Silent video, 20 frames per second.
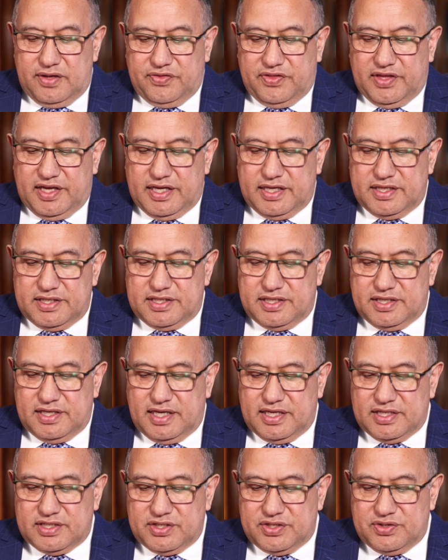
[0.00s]
the
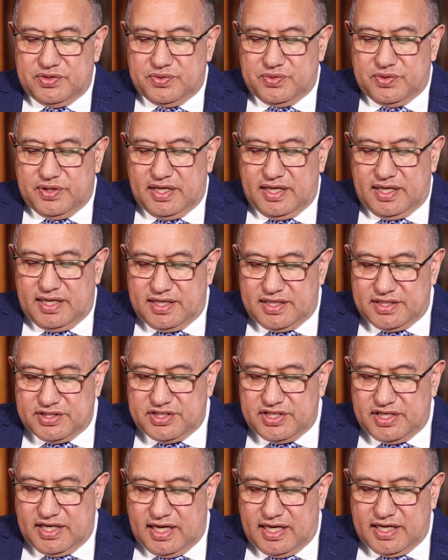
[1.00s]
International
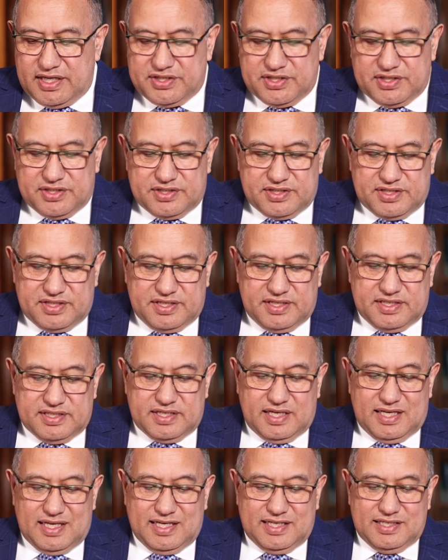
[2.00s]
Energy
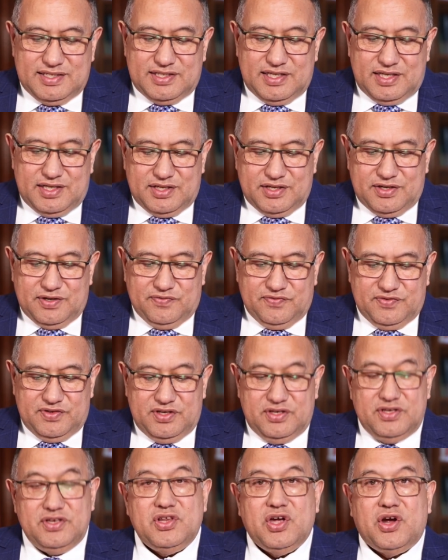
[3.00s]
Agency's Executive
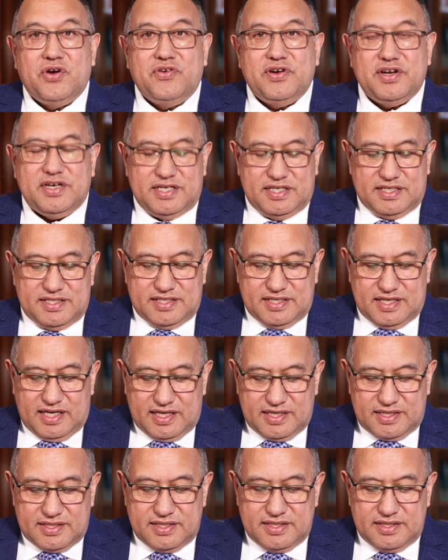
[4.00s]
Director
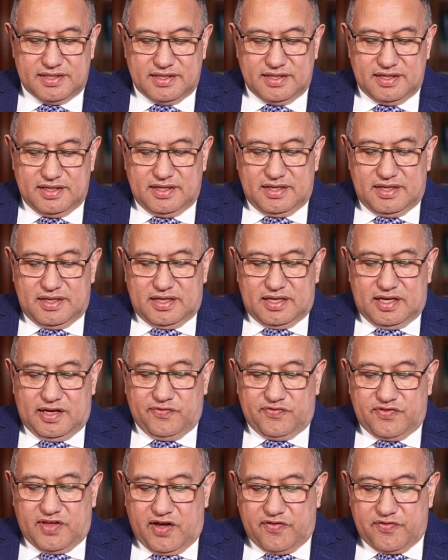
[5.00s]
stated,
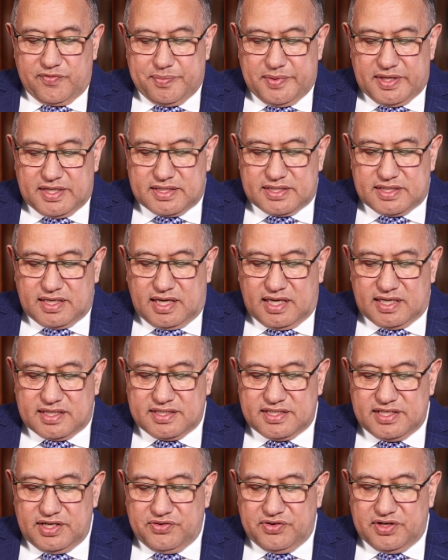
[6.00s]
if governments are
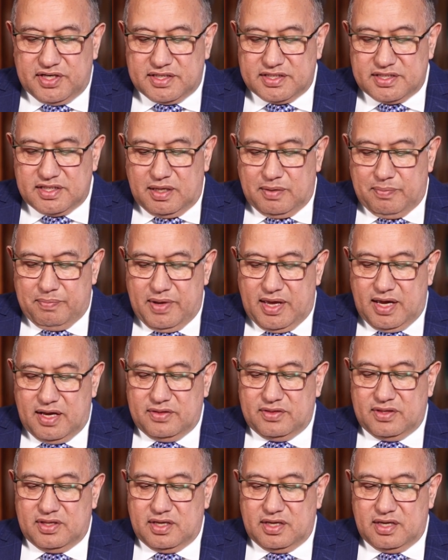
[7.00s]
serious
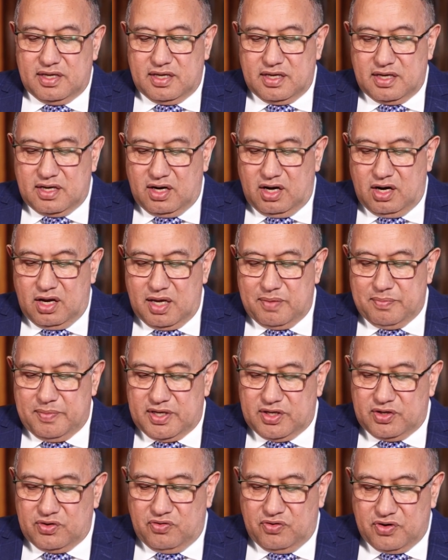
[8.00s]
about the
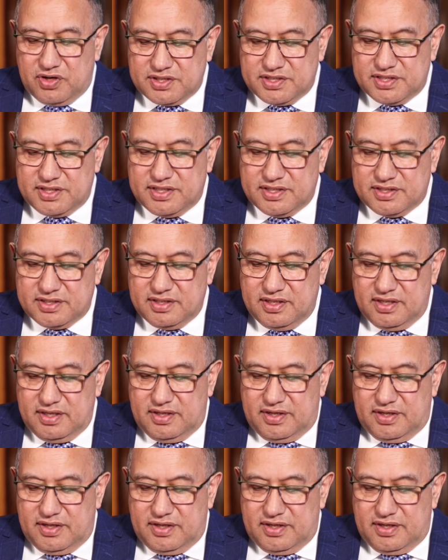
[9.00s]
climate crisis,